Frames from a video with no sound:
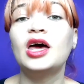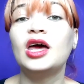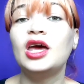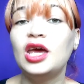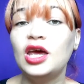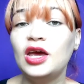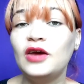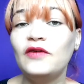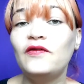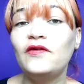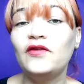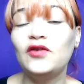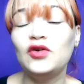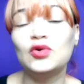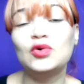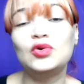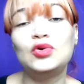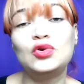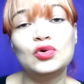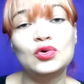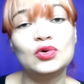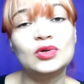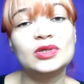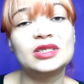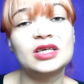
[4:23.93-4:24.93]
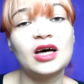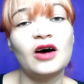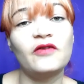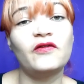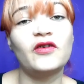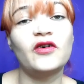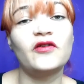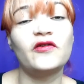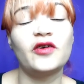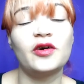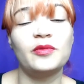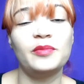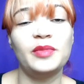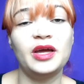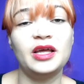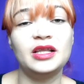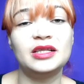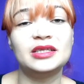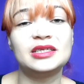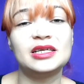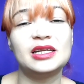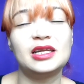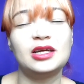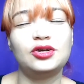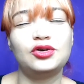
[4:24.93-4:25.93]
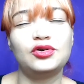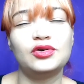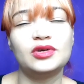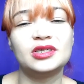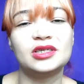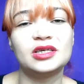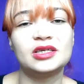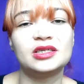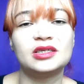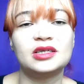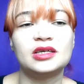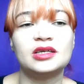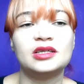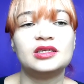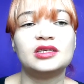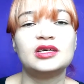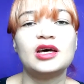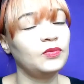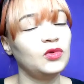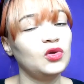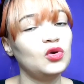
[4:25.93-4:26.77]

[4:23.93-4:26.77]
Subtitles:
If you do suffer from insulin resistance,